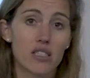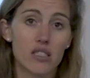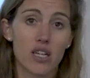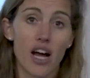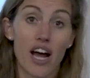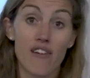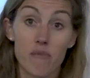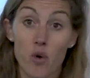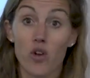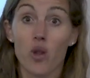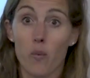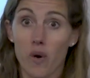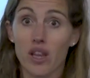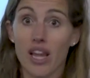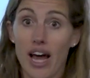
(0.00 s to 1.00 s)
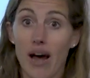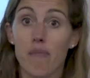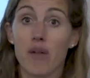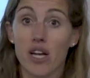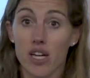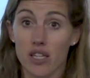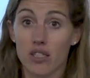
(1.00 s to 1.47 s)
to have more than one lab
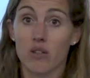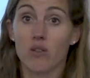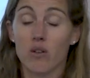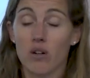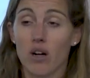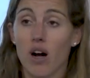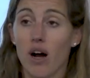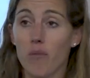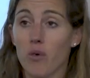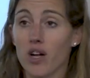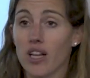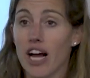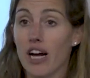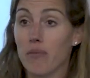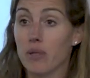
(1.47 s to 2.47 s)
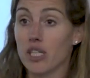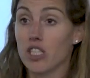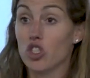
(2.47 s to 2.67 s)
that can reliably